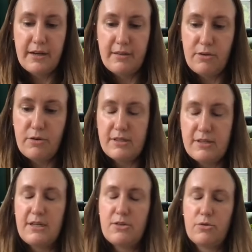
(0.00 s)
you can
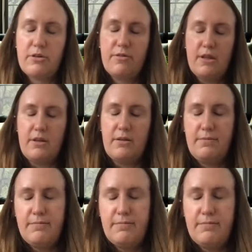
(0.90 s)
see sort of
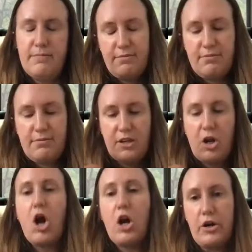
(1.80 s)
the
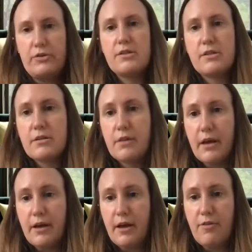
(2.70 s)
cards
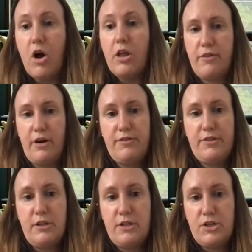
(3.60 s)
of all of our
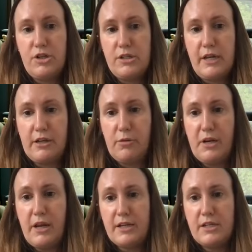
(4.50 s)
facilitation
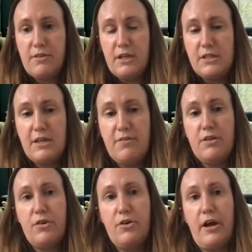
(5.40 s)
encyclopedia activities, even
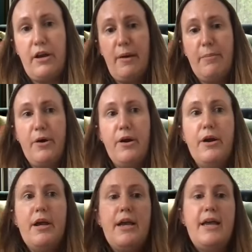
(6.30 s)
if you're not a member.
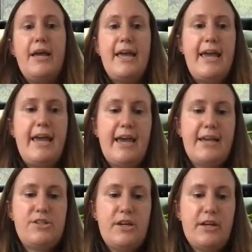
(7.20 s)

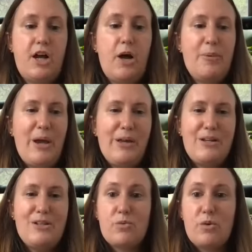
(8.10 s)
And
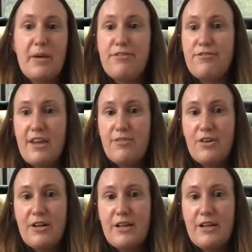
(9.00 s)
commonalities is one of my favorite.